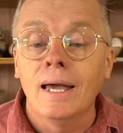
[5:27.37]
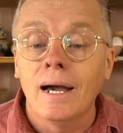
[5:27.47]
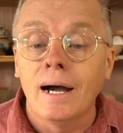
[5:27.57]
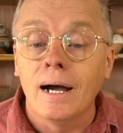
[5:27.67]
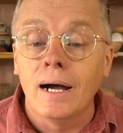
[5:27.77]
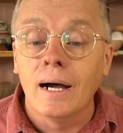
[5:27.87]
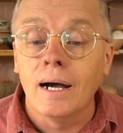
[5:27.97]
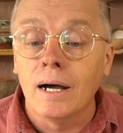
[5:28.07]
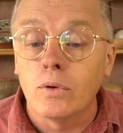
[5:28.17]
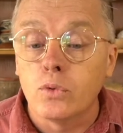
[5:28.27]

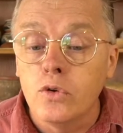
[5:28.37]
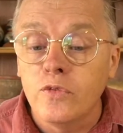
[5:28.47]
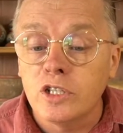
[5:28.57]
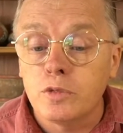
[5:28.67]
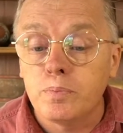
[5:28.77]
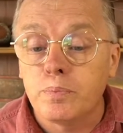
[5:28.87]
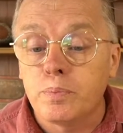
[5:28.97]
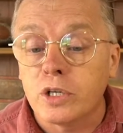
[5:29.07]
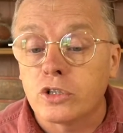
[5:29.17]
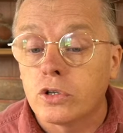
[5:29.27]
Uh, Rufus
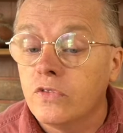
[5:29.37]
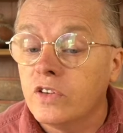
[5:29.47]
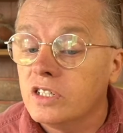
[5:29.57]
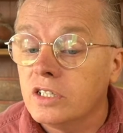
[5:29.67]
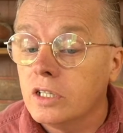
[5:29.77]
Petrufus,